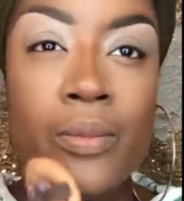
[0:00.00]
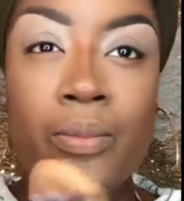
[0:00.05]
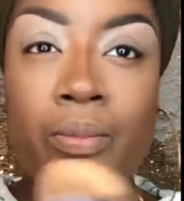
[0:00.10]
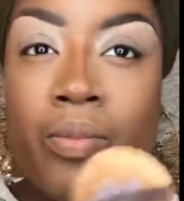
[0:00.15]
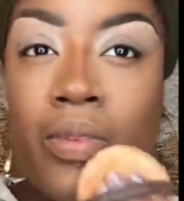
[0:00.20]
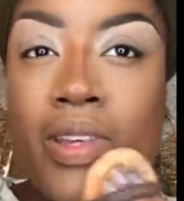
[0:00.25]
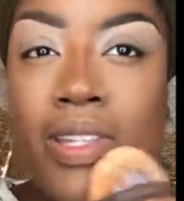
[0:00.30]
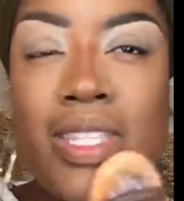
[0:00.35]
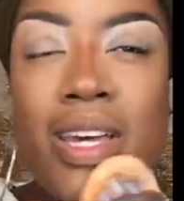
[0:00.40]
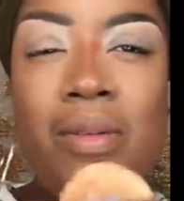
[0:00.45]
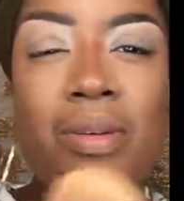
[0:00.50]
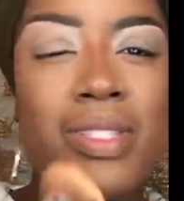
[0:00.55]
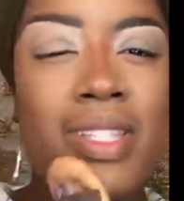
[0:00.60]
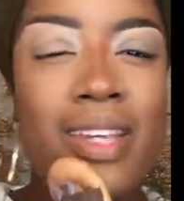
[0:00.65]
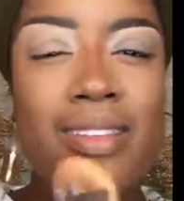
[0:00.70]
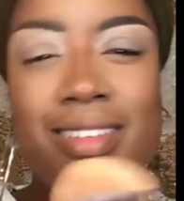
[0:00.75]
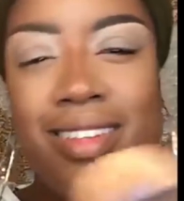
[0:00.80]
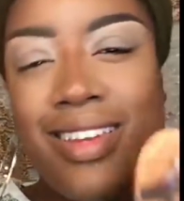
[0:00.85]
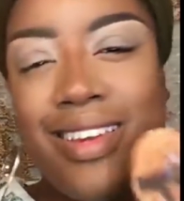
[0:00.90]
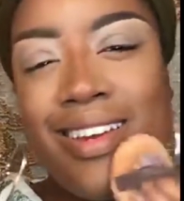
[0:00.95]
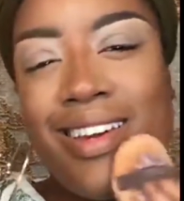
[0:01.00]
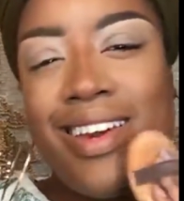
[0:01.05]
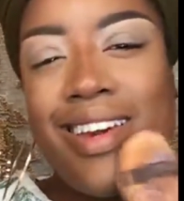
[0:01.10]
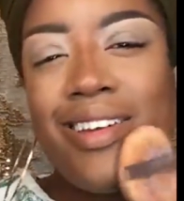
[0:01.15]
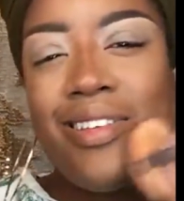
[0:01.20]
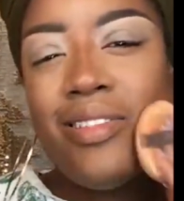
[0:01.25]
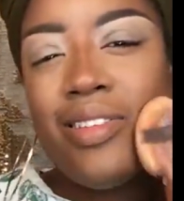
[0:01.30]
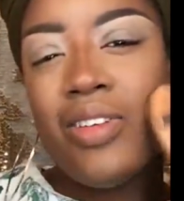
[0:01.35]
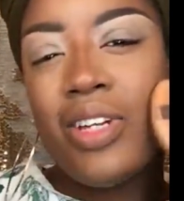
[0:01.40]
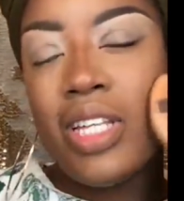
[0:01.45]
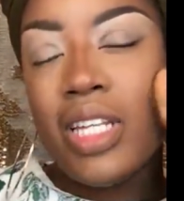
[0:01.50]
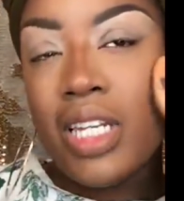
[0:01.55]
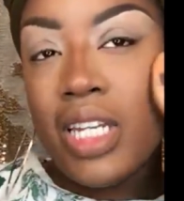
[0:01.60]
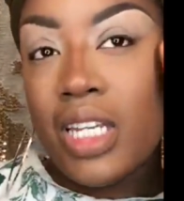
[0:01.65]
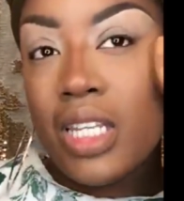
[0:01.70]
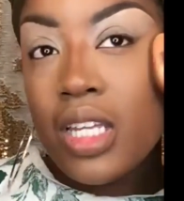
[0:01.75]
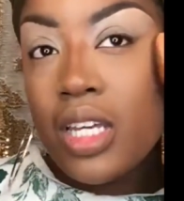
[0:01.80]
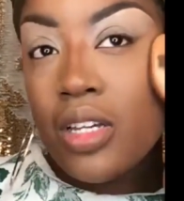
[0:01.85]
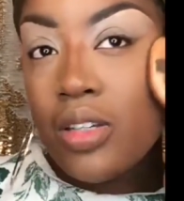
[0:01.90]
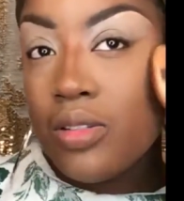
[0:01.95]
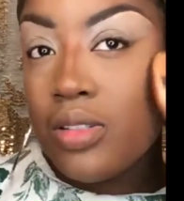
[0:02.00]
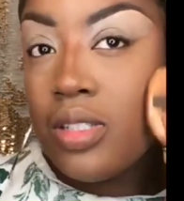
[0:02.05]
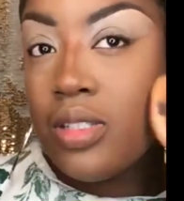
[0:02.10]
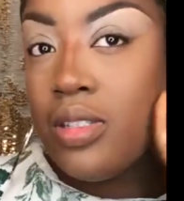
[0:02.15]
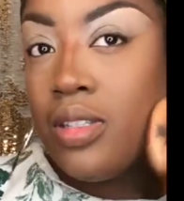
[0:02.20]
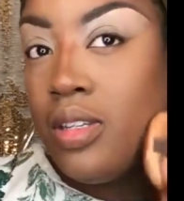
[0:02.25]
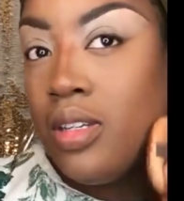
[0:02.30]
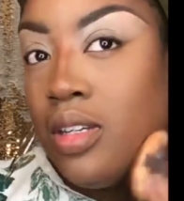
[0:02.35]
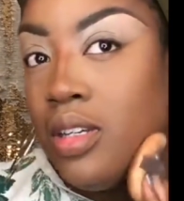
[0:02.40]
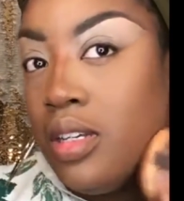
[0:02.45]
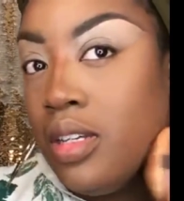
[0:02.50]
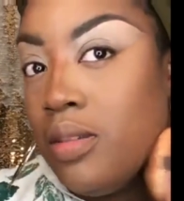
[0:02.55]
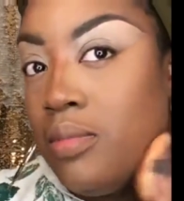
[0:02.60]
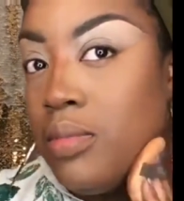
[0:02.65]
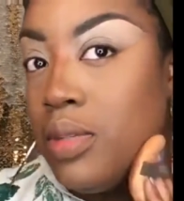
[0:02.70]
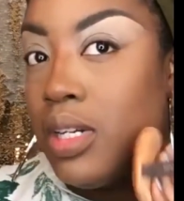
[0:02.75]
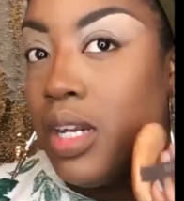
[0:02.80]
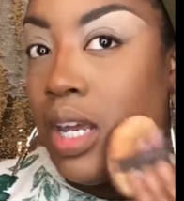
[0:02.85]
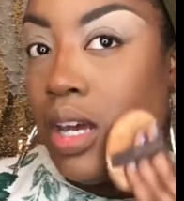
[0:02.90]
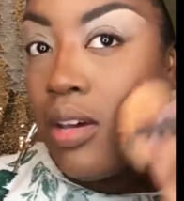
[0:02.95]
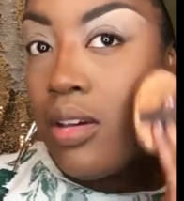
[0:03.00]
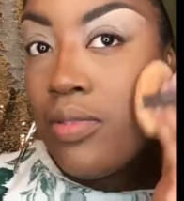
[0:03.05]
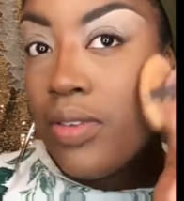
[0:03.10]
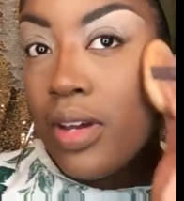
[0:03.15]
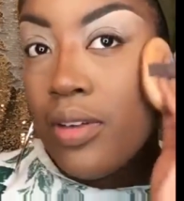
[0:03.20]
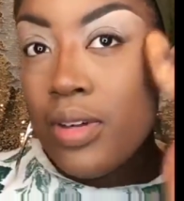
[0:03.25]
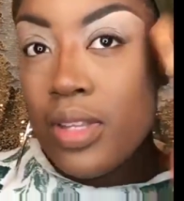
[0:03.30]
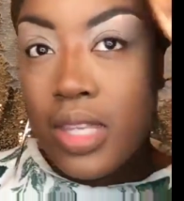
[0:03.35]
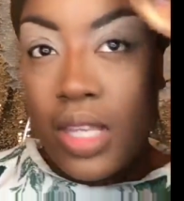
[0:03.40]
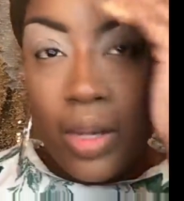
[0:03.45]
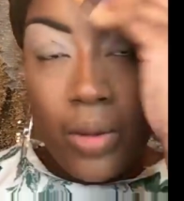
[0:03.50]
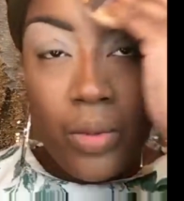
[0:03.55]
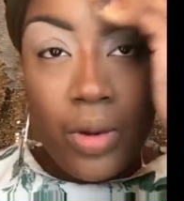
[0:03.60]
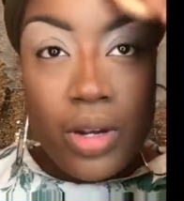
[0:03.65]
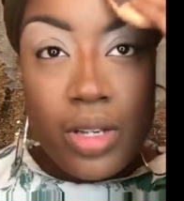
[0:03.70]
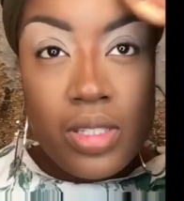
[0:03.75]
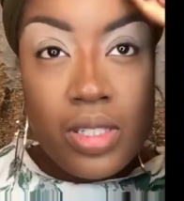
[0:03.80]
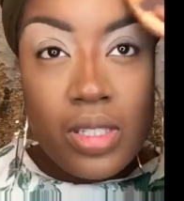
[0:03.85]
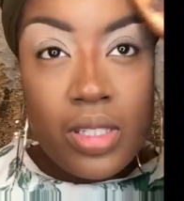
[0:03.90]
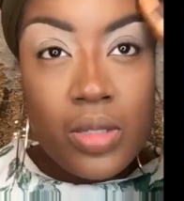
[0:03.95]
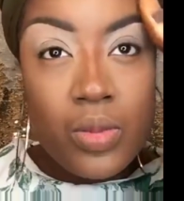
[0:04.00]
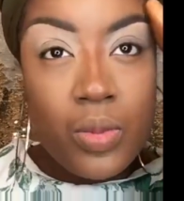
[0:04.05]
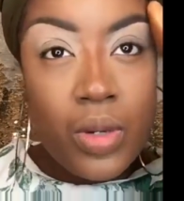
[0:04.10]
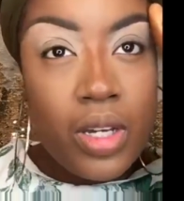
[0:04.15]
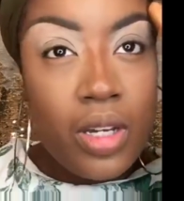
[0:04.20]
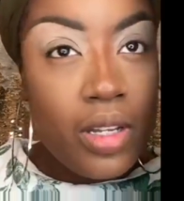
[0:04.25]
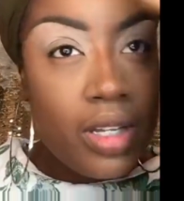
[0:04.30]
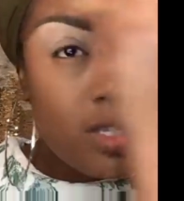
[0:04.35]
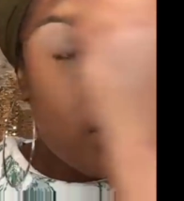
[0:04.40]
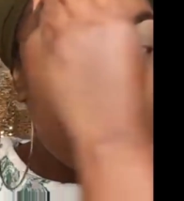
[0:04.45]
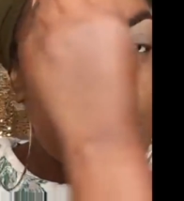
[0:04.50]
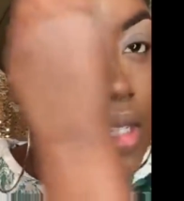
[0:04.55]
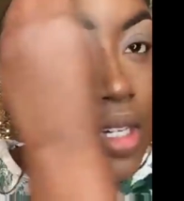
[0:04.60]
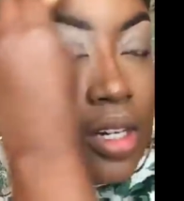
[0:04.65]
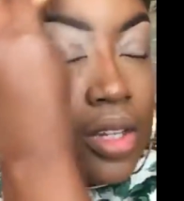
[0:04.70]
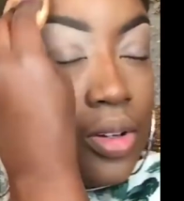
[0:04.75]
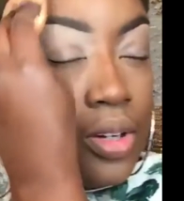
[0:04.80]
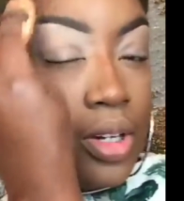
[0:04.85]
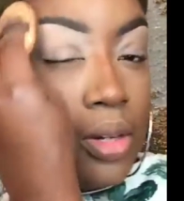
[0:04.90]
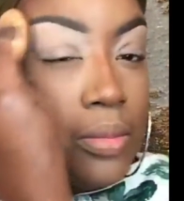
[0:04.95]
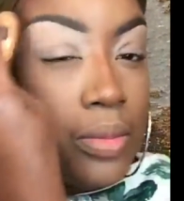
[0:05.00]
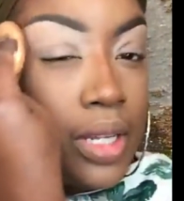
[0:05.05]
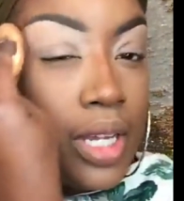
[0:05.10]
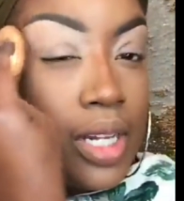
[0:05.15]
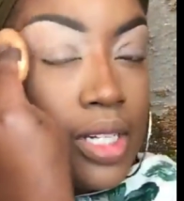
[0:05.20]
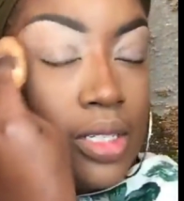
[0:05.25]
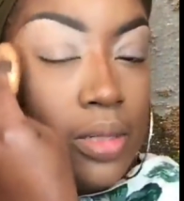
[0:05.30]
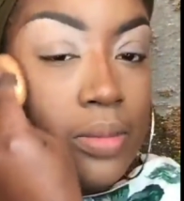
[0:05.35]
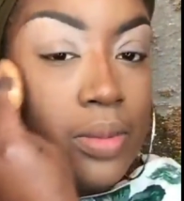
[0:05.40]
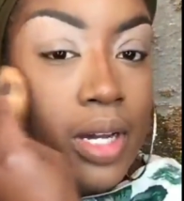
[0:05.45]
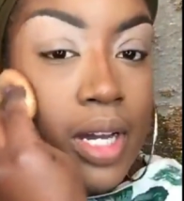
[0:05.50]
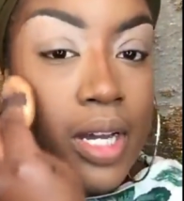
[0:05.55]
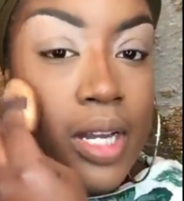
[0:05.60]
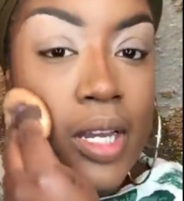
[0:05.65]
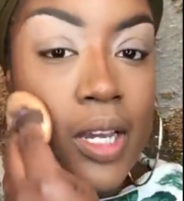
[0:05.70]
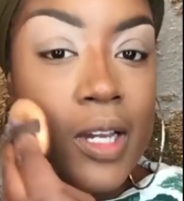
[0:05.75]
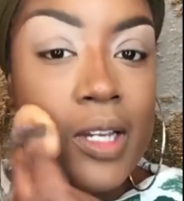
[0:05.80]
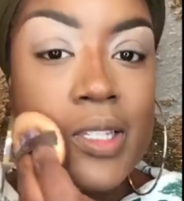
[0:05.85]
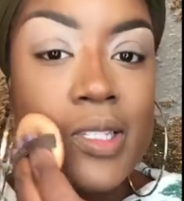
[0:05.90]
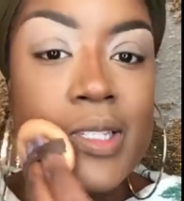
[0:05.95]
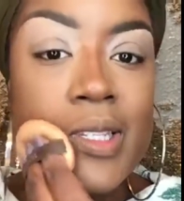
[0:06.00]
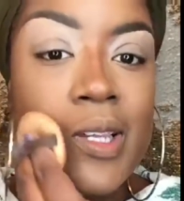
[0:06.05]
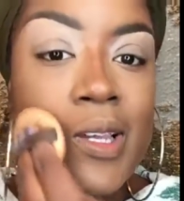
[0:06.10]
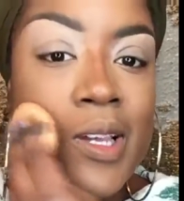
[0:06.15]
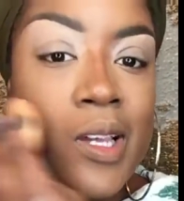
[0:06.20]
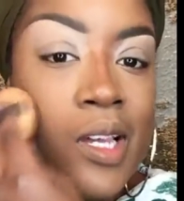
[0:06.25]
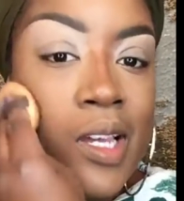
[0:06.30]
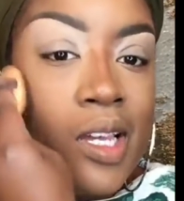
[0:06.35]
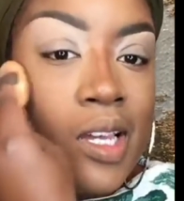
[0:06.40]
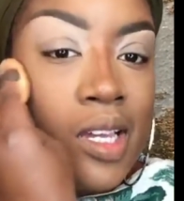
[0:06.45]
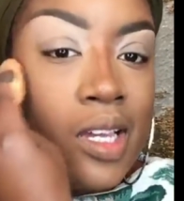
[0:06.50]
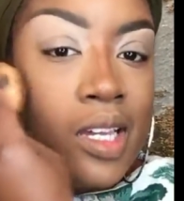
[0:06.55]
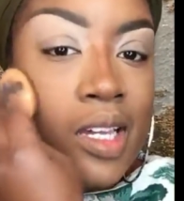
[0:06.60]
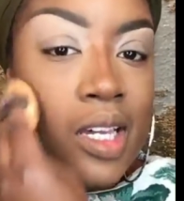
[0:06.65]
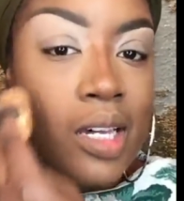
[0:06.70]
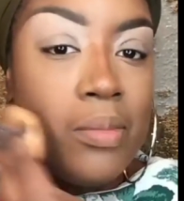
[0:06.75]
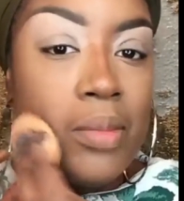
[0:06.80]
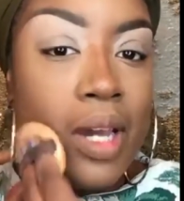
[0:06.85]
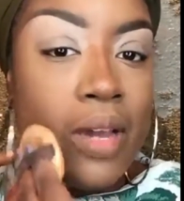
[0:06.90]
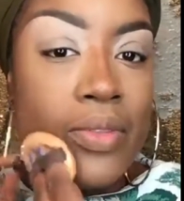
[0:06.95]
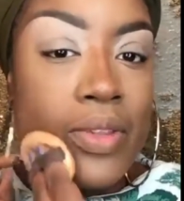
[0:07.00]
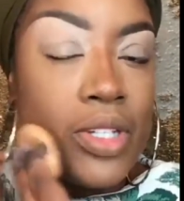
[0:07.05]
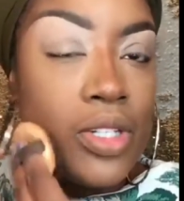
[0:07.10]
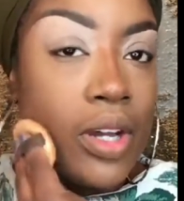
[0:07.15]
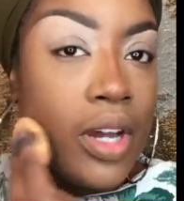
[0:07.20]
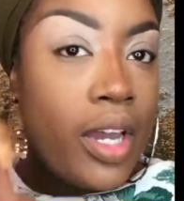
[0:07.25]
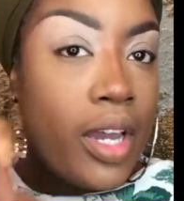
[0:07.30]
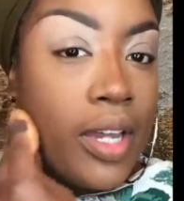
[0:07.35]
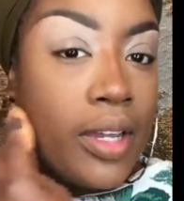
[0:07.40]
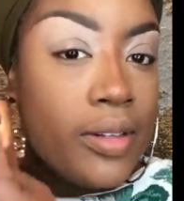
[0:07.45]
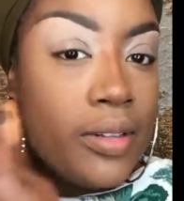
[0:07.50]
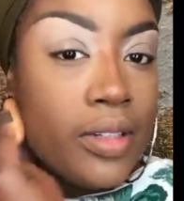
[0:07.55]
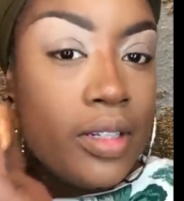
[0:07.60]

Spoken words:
Because I was like, yeah, I don't really need those. But now, if everything works as well as these other complexion products, I'm going to have to try it.